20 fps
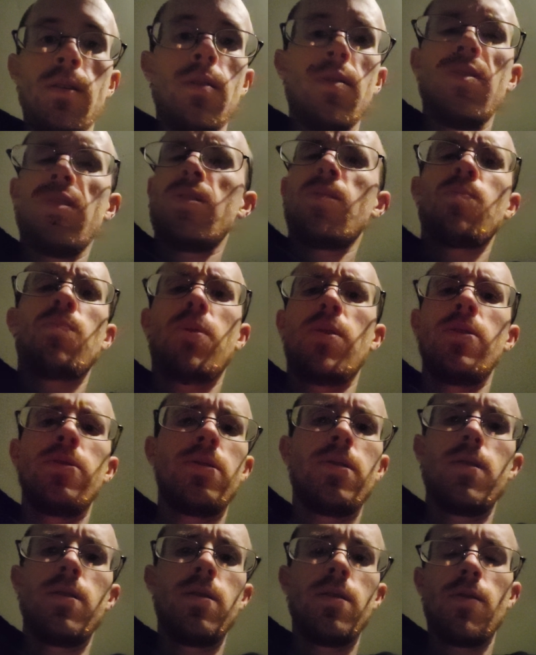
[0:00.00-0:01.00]
Let's push
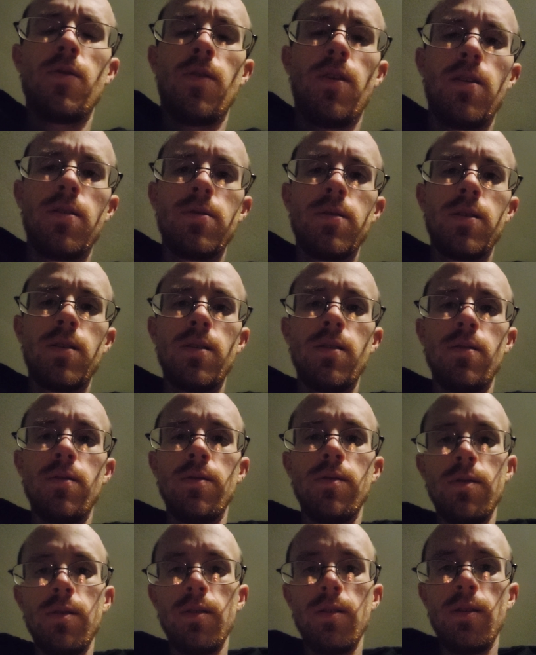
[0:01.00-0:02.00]
it as far as it goes.